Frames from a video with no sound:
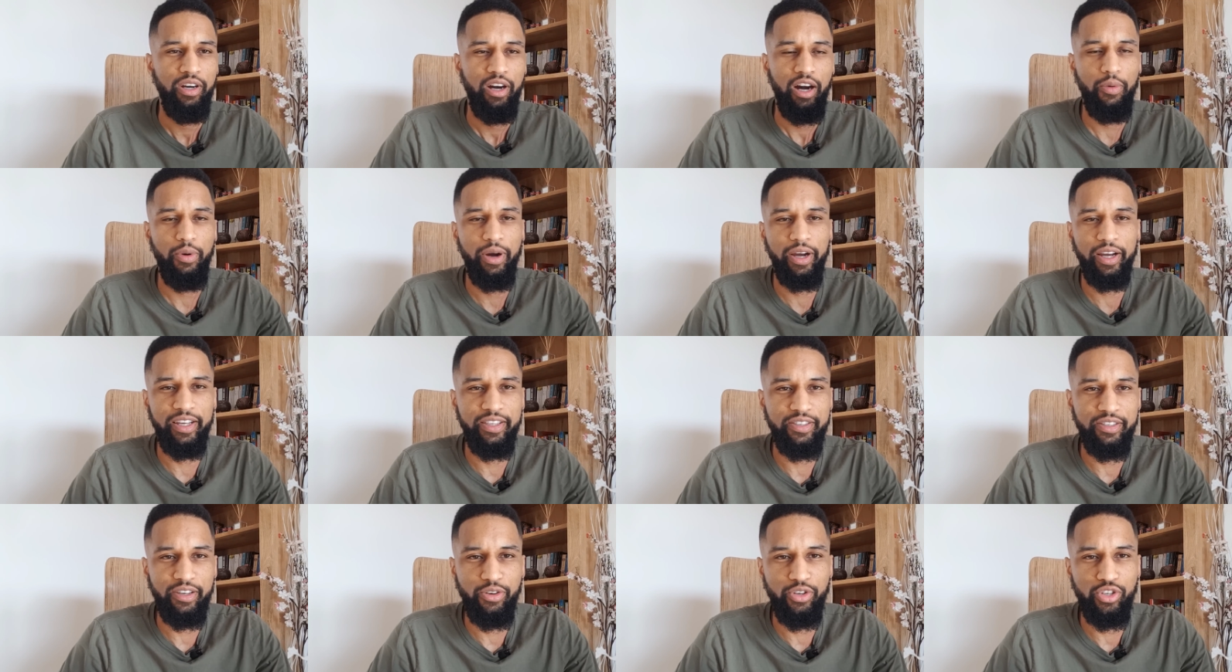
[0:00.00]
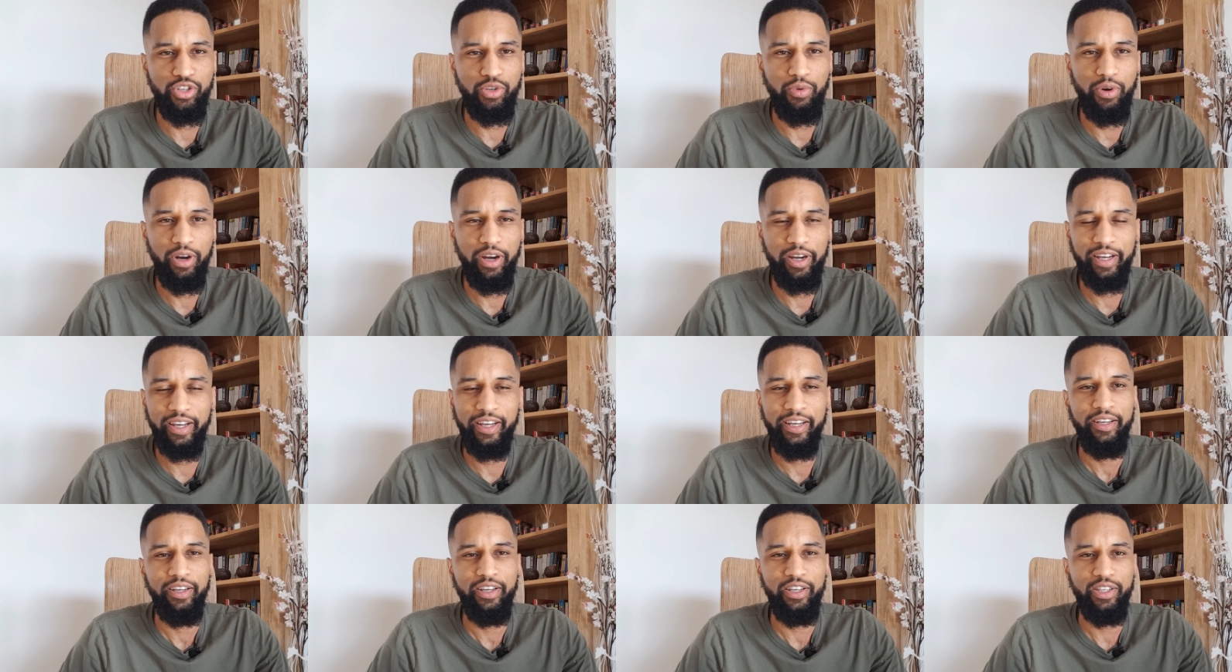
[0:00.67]
I work in social
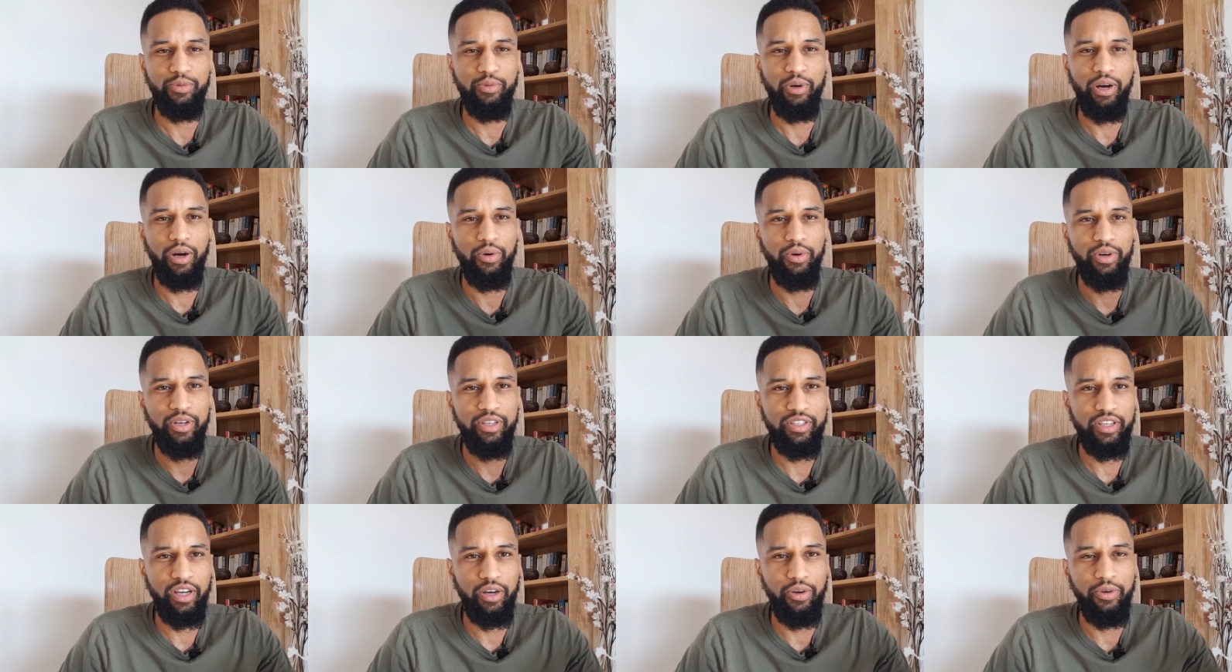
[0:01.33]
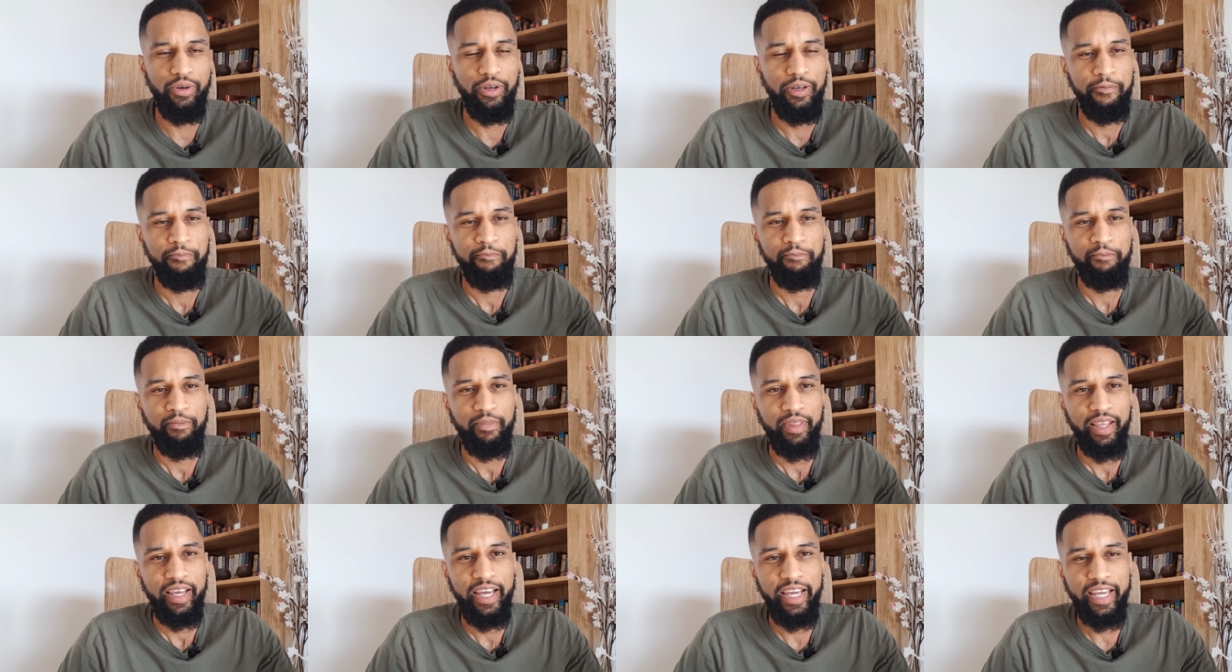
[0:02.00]
work as well, so
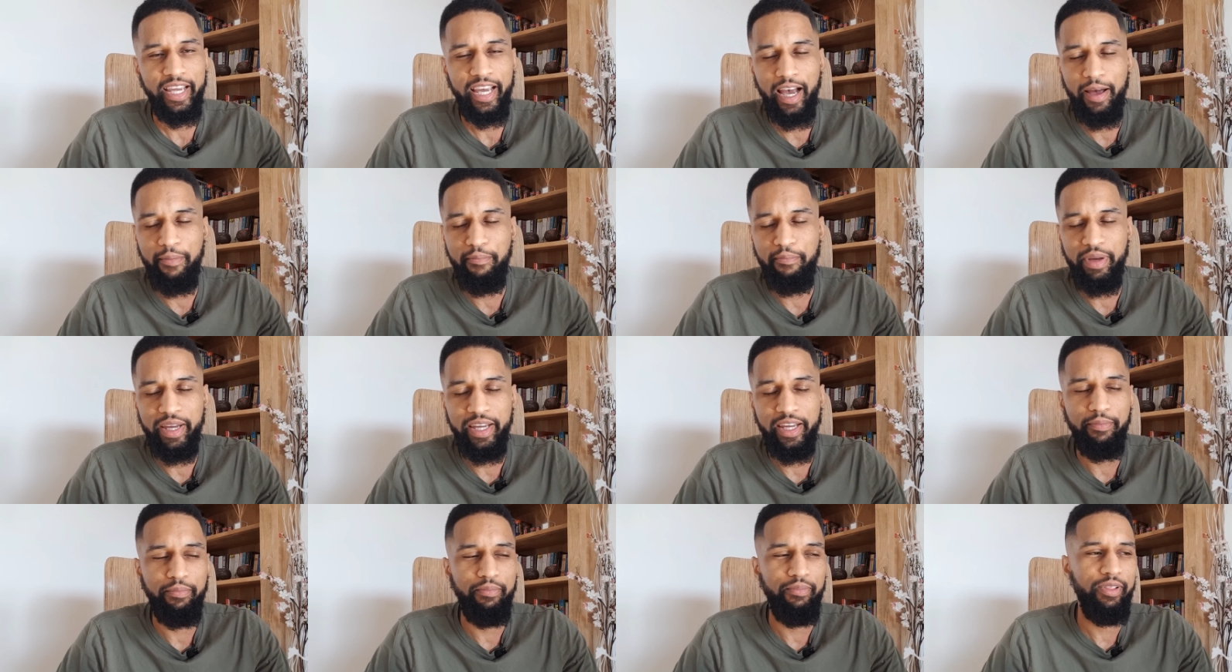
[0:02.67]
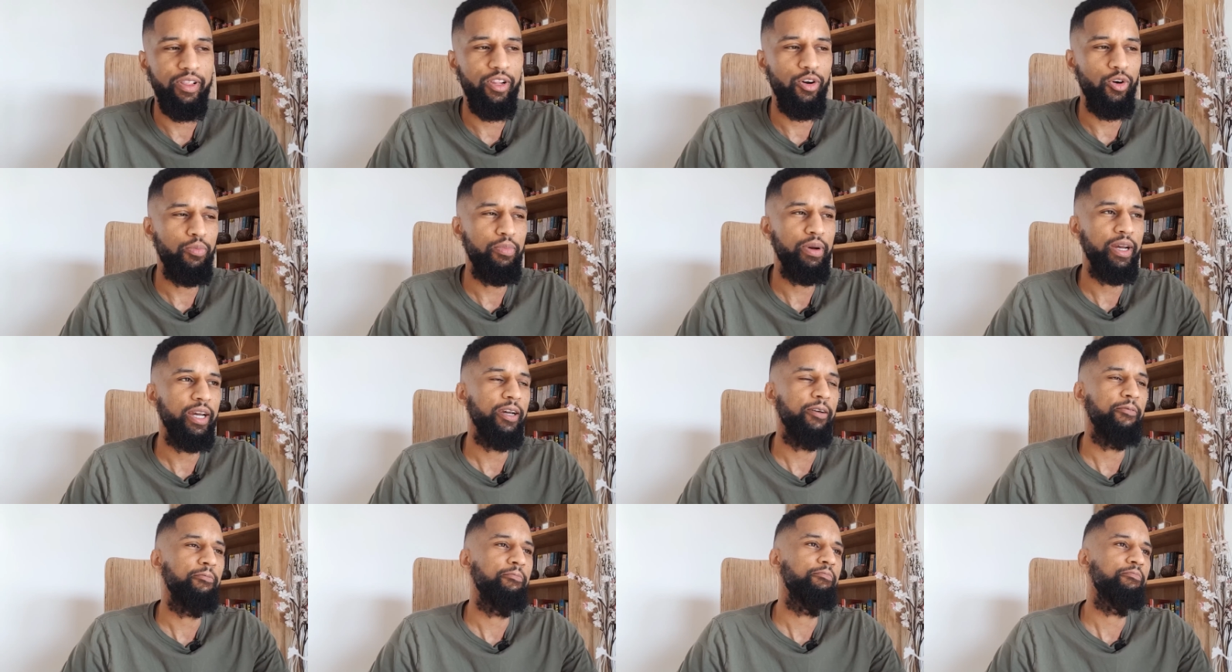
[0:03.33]
it can be a little
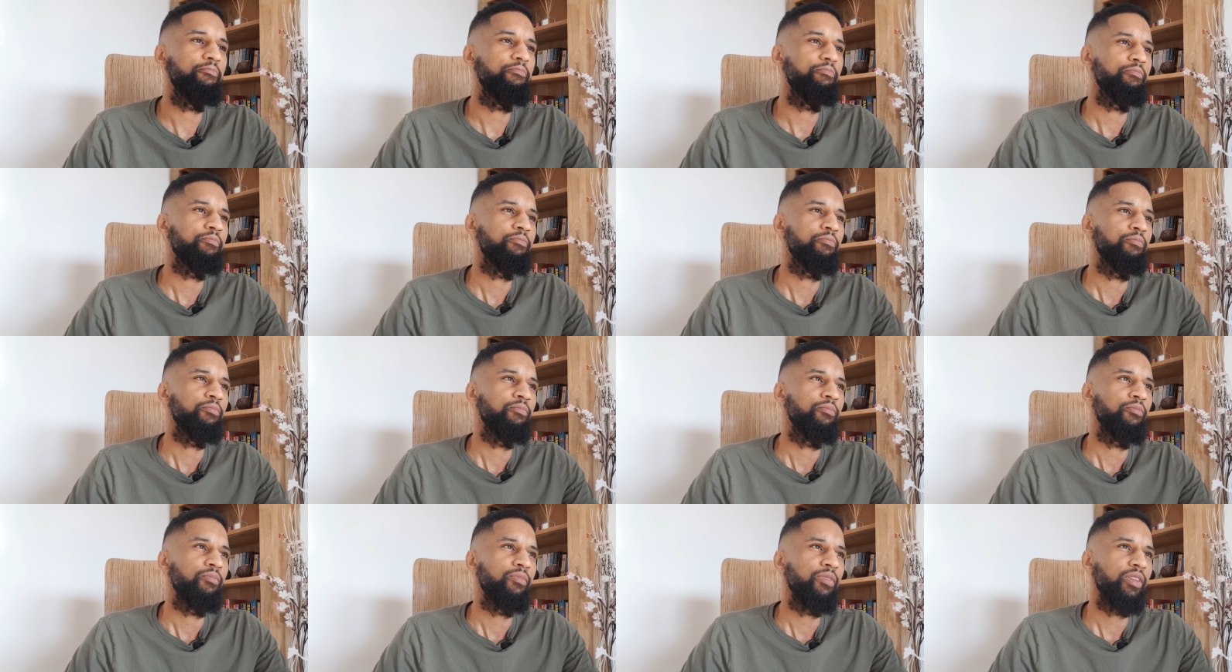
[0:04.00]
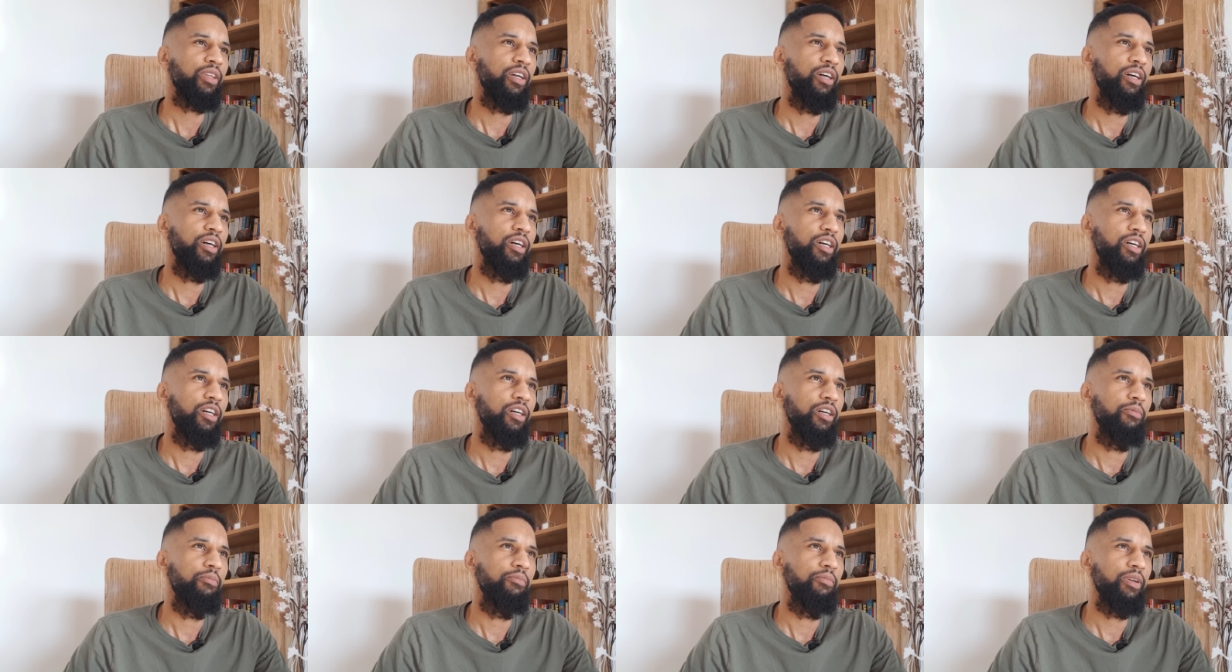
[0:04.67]
bit
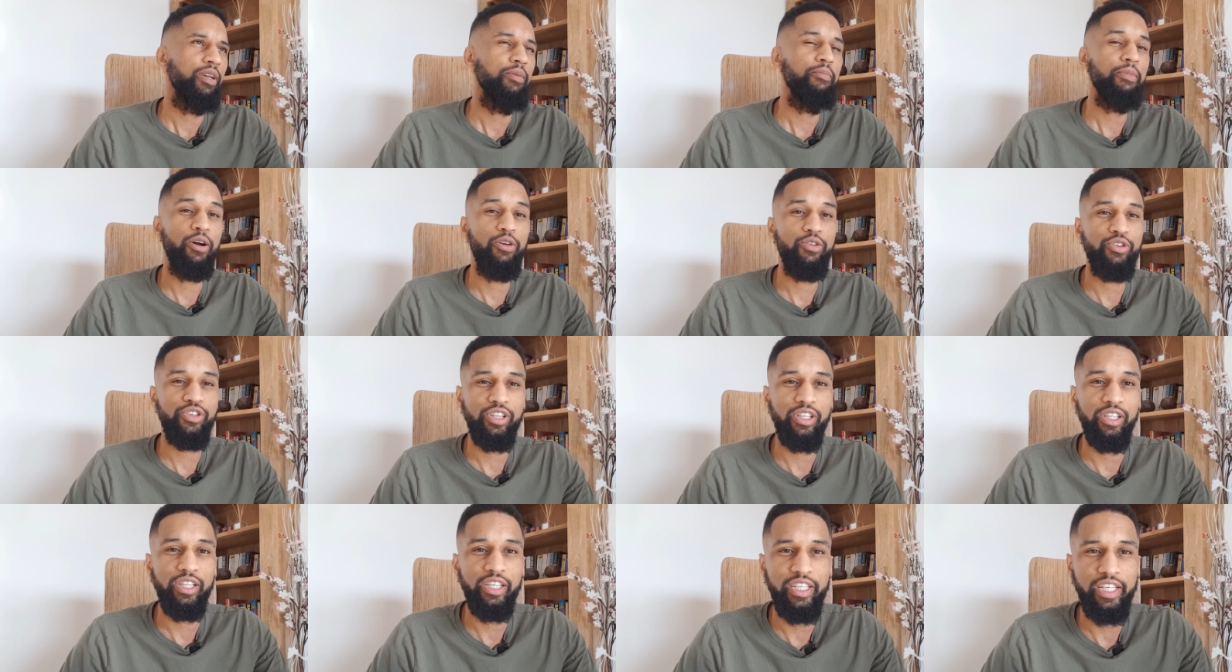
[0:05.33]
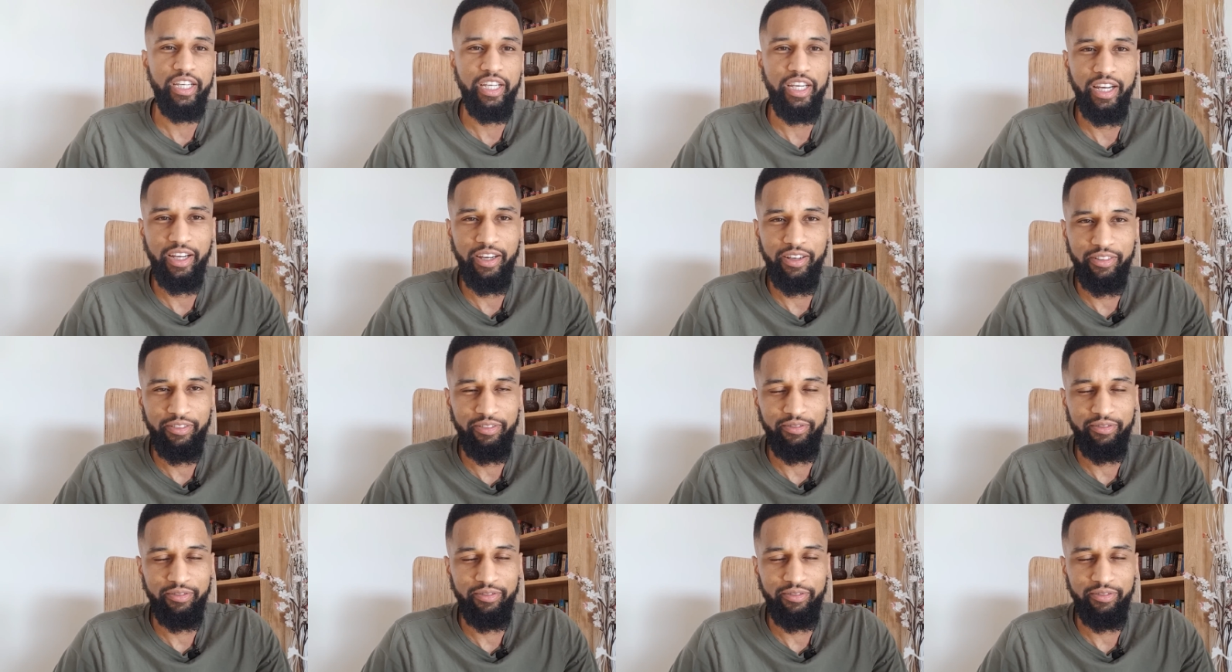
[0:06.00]
emotionally